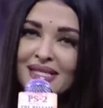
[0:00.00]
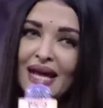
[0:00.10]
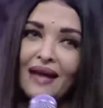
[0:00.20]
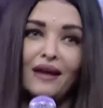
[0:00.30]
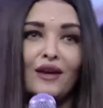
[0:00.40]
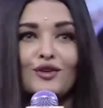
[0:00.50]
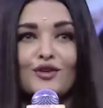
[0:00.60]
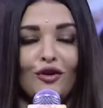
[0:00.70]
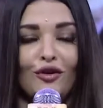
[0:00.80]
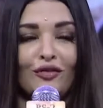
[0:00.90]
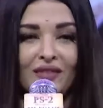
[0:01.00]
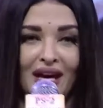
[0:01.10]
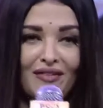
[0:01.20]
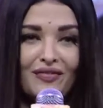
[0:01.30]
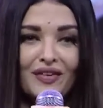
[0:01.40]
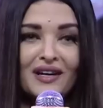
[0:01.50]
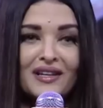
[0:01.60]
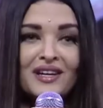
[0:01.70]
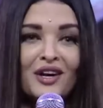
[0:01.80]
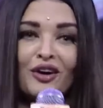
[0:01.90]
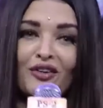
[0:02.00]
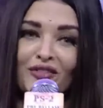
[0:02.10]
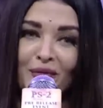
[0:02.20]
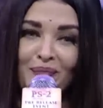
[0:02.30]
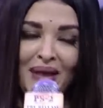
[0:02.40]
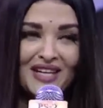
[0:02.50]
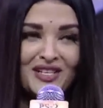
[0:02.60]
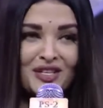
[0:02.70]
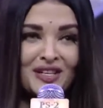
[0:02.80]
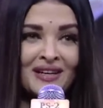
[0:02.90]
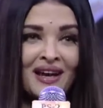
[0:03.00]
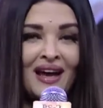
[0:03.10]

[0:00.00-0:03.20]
second of the effort, of the passion,